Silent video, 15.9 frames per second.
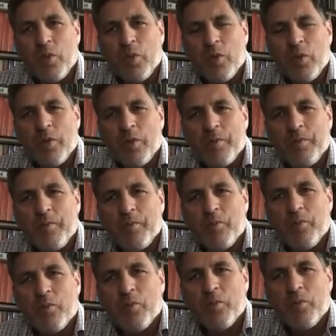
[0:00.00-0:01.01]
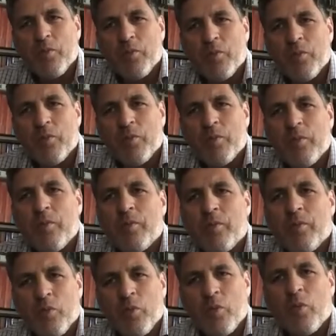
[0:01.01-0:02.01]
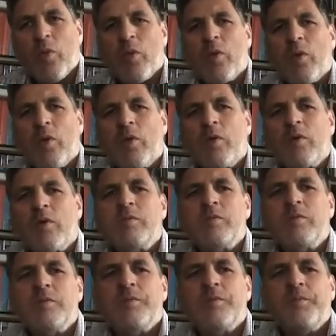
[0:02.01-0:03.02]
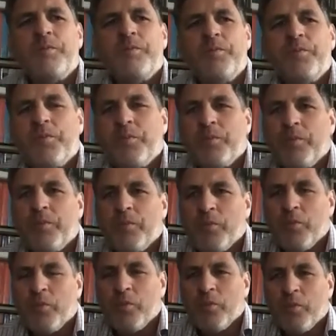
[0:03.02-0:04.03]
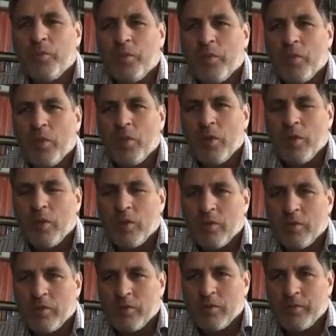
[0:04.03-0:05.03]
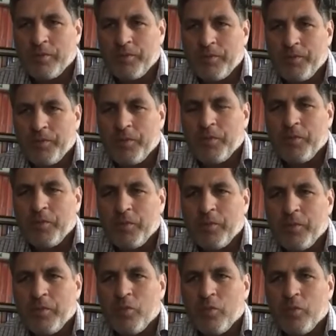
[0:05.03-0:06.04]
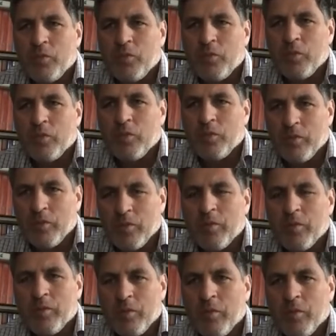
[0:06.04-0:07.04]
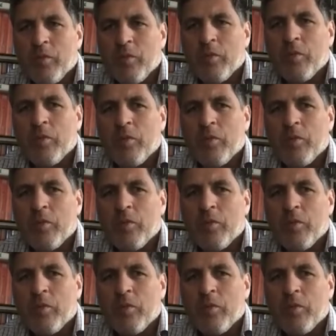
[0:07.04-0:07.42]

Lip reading: (not speaking)